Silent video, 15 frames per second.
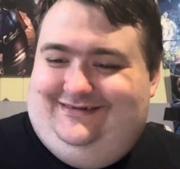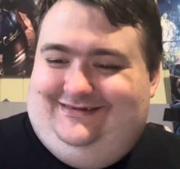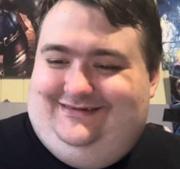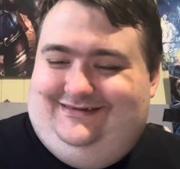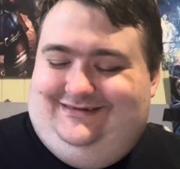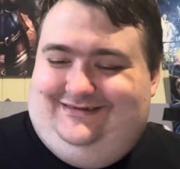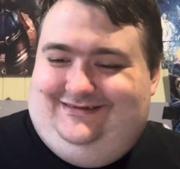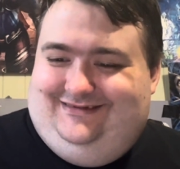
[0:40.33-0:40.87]

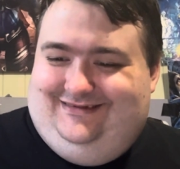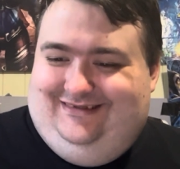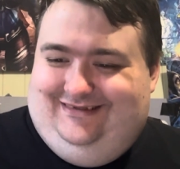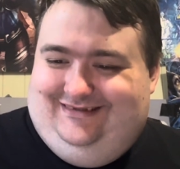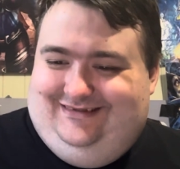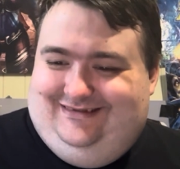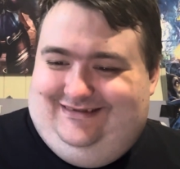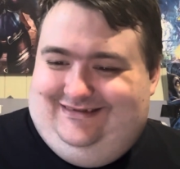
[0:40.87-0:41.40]

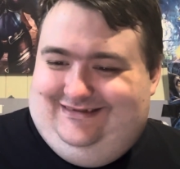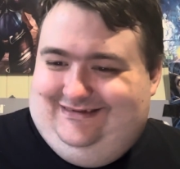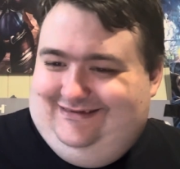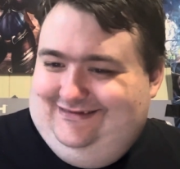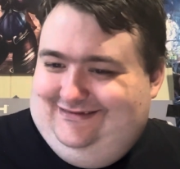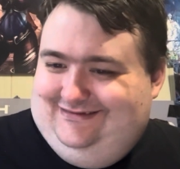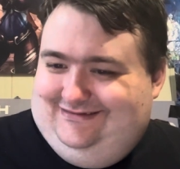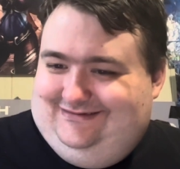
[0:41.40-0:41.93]

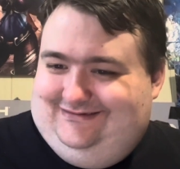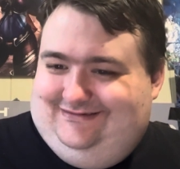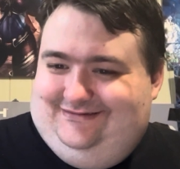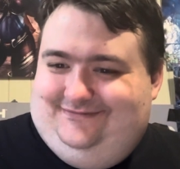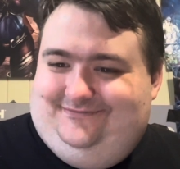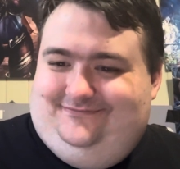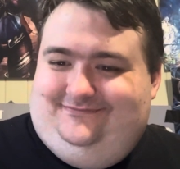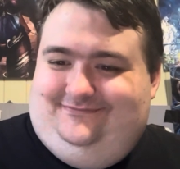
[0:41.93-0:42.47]

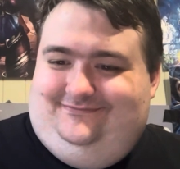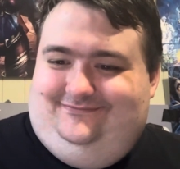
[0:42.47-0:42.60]
(silence)